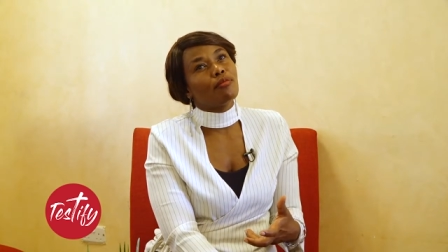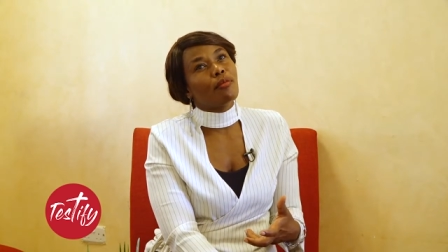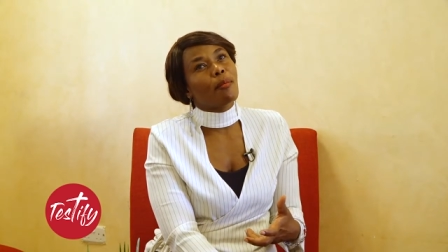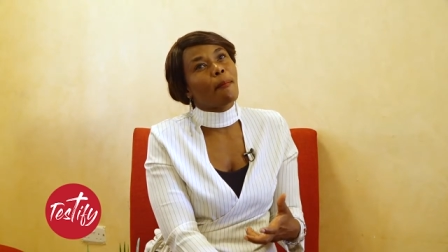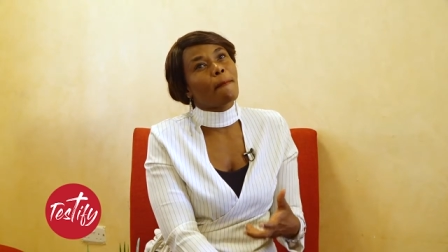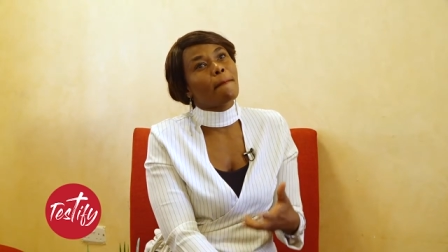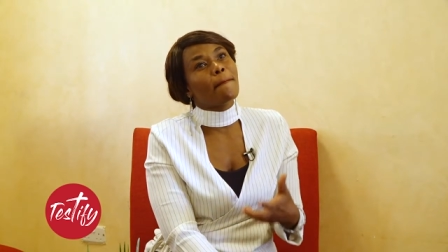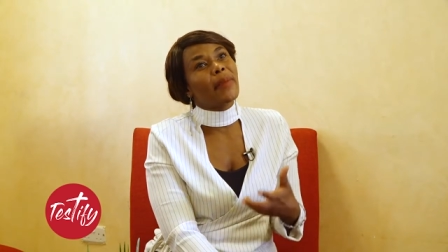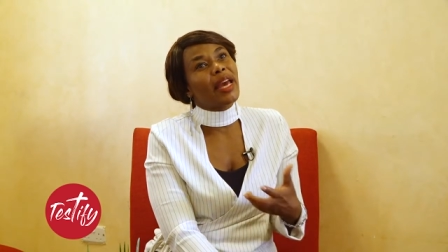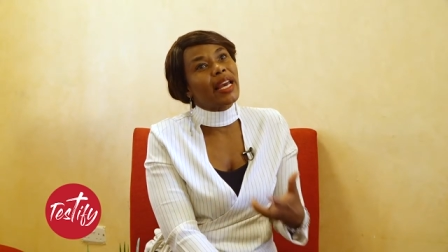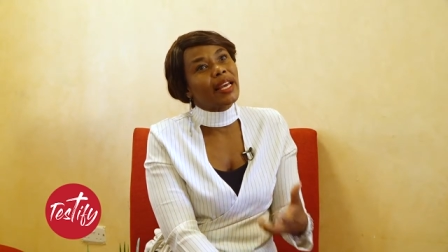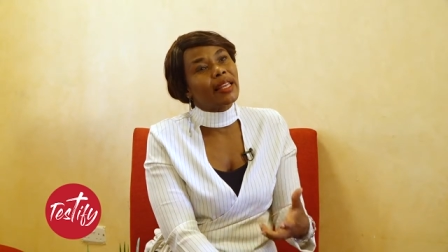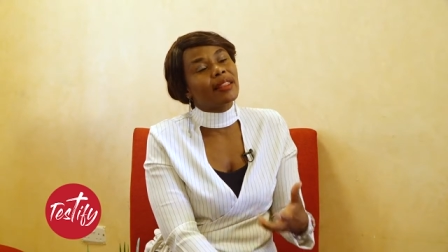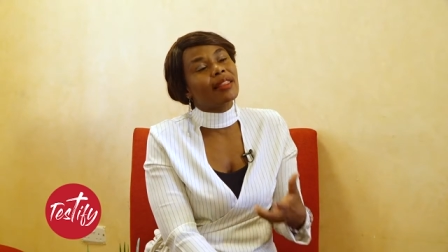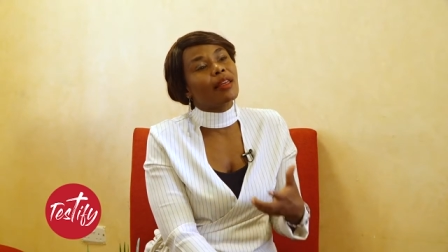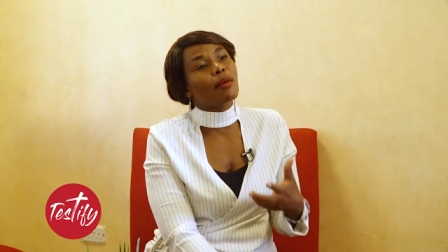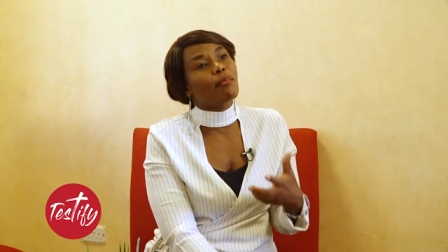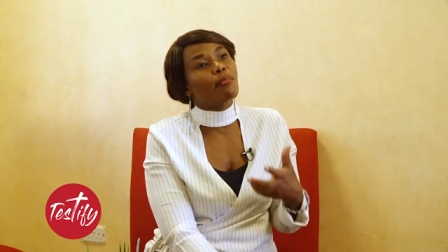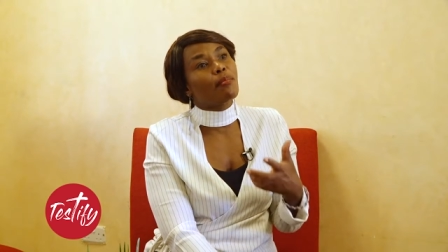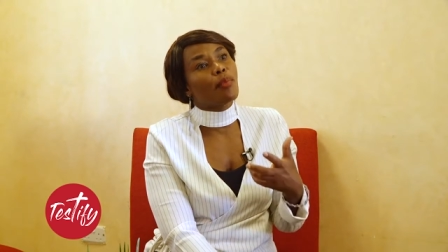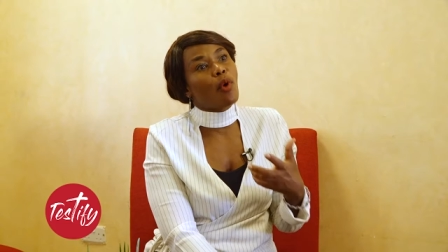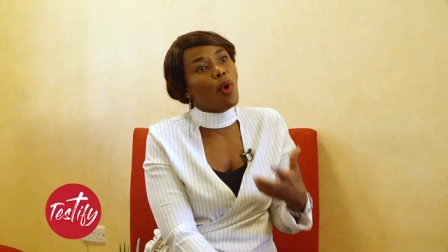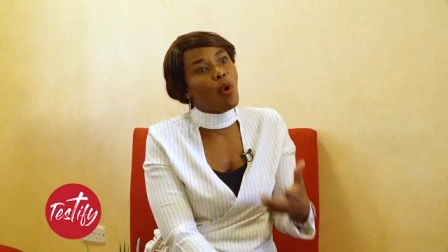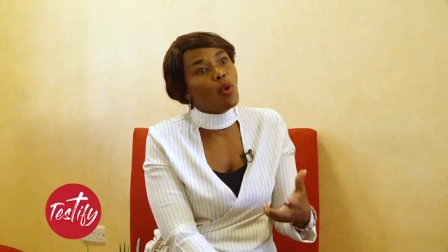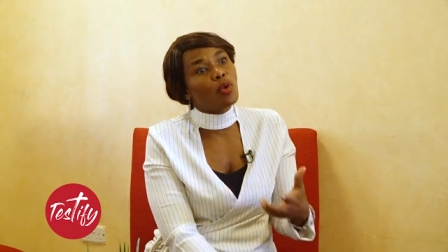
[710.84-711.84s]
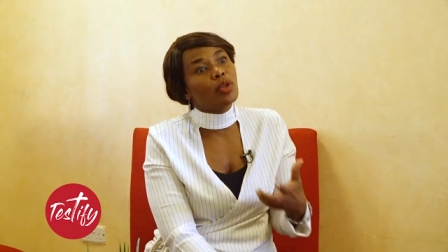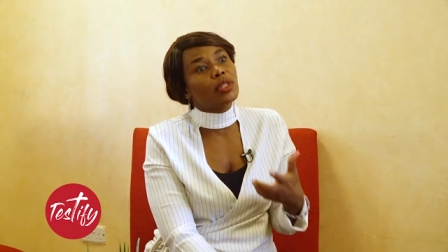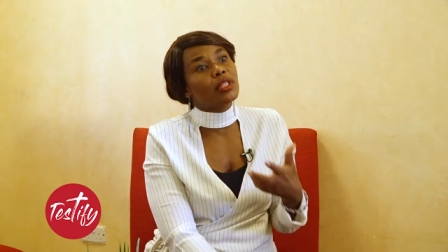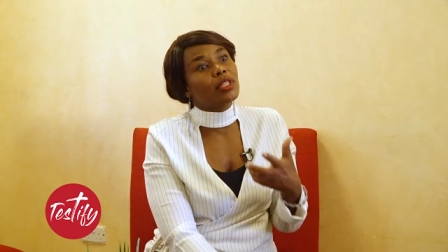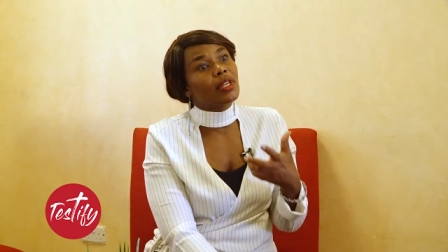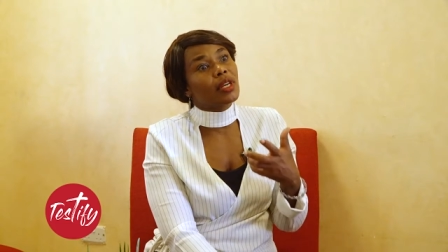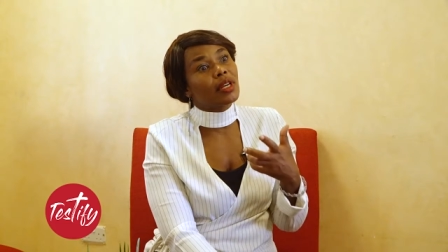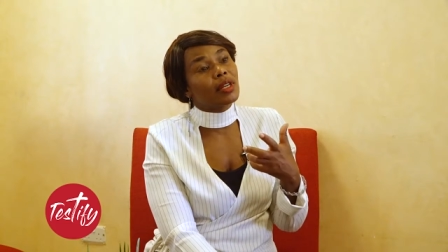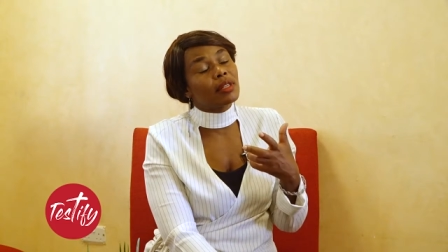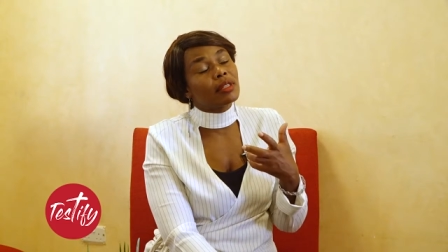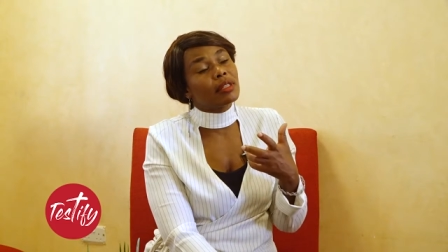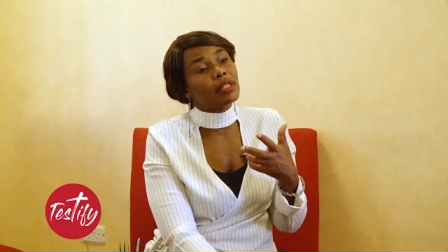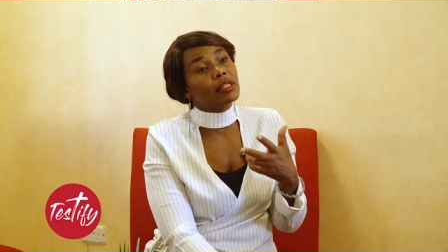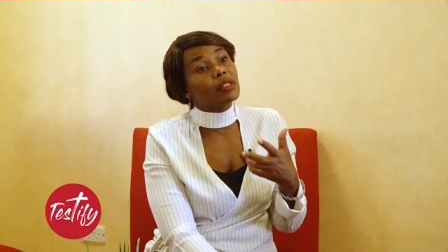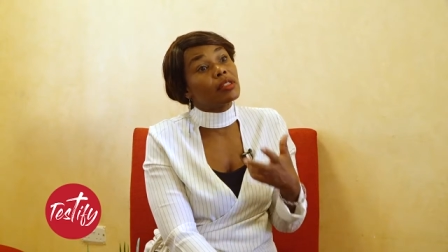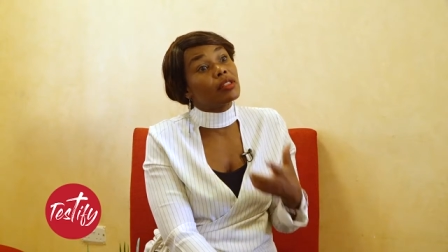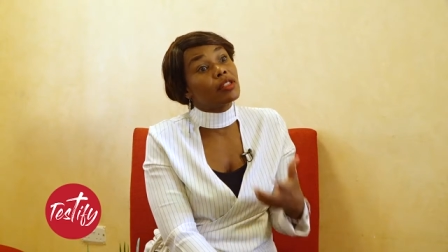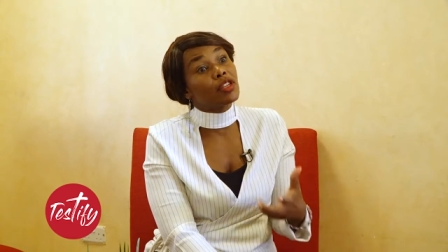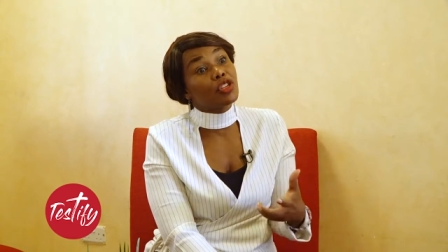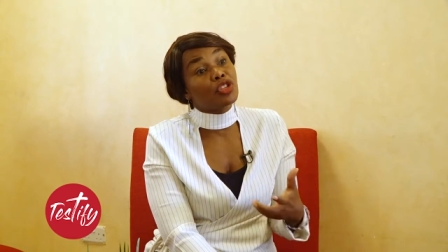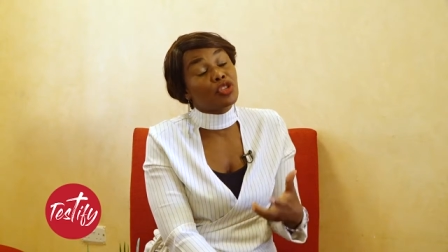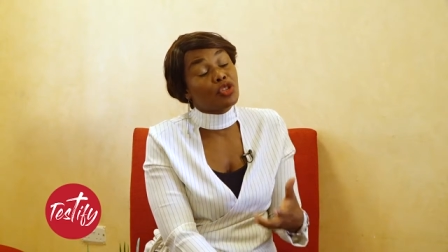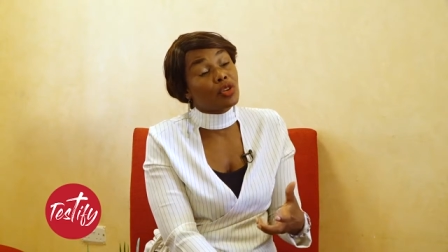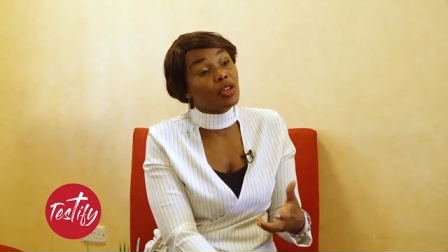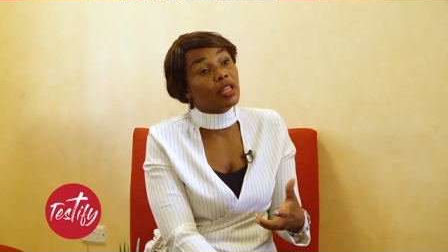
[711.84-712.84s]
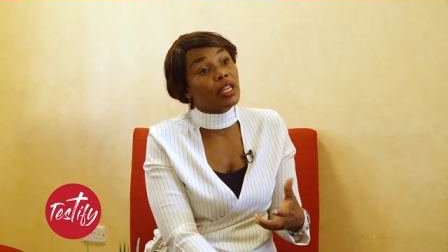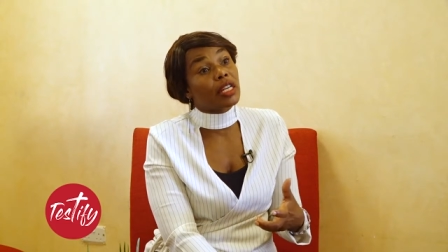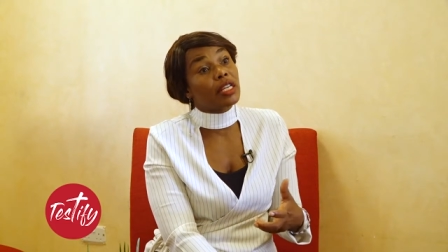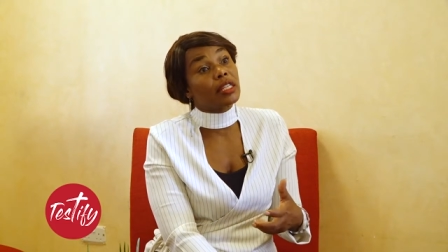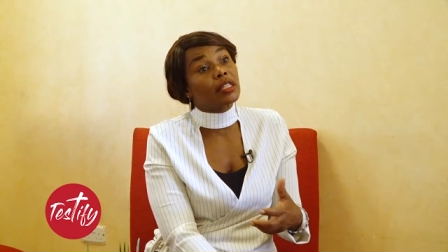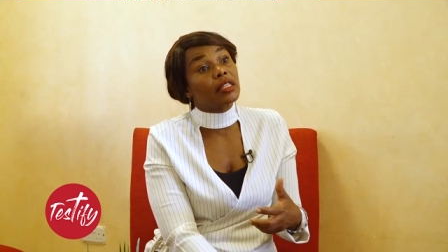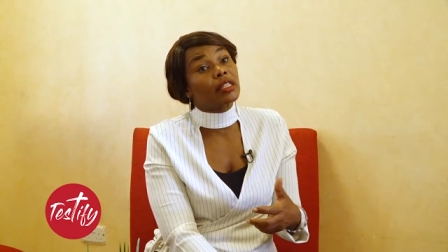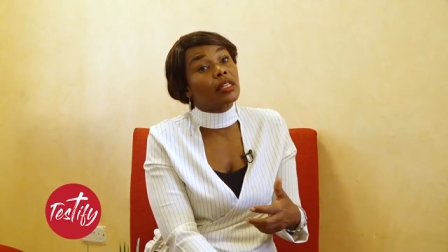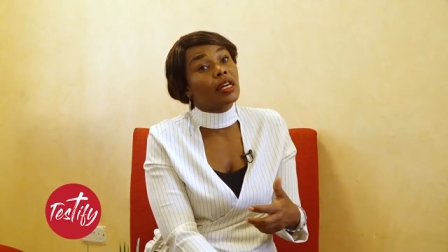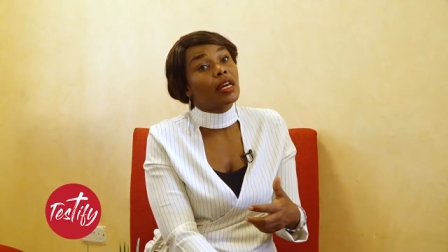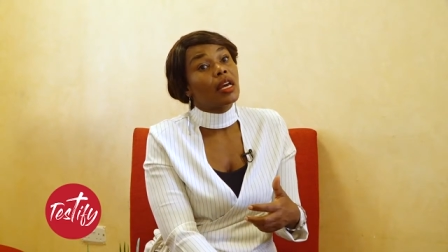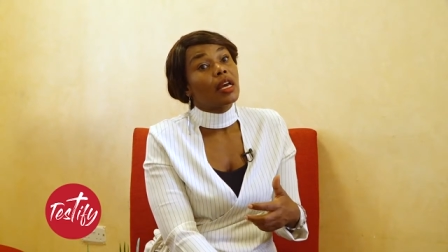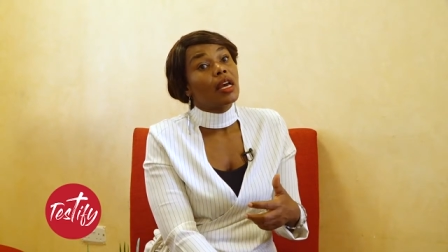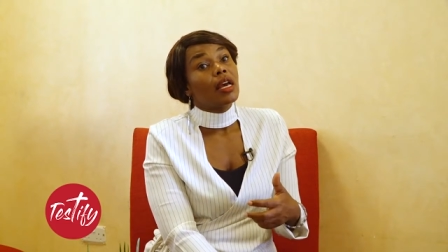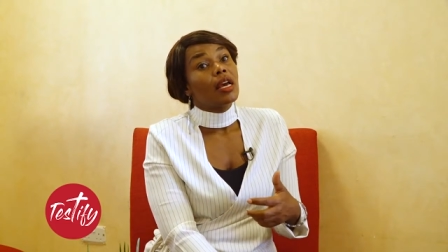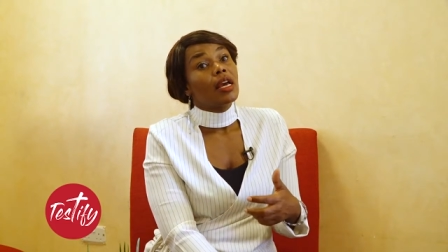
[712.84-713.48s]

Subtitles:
make the bold decision and